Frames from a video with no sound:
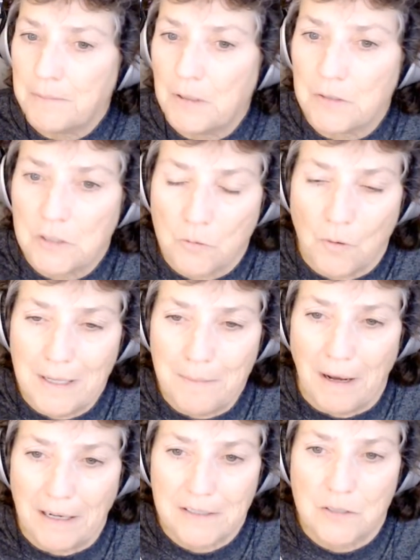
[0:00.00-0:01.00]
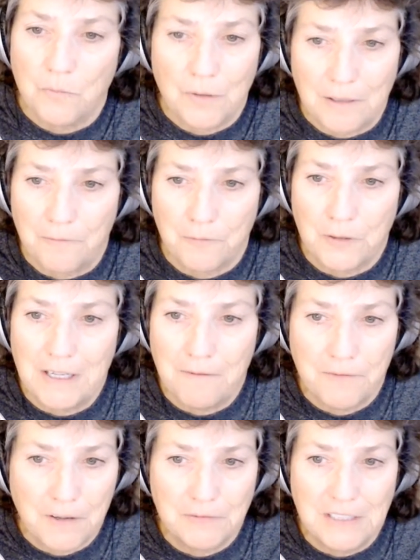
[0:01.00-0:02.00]
Capto is $20 with a
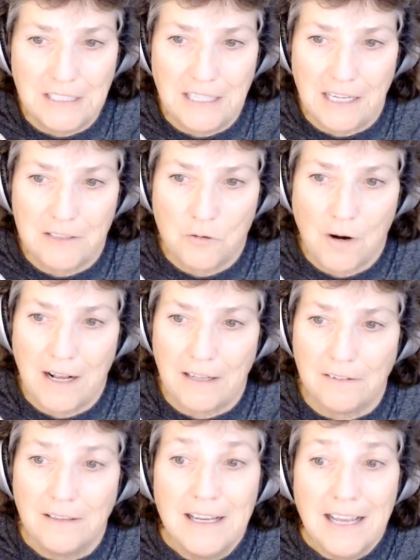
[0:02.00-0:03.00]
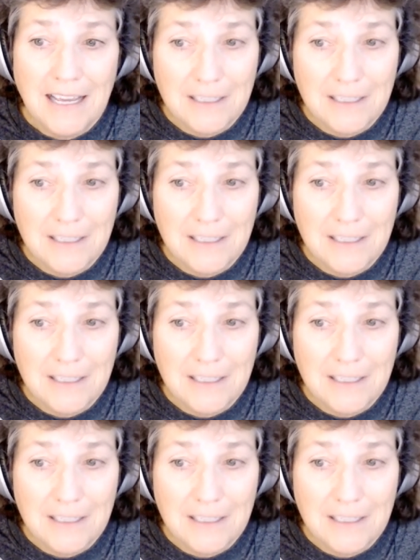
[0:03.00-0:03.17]
free 15-day trial,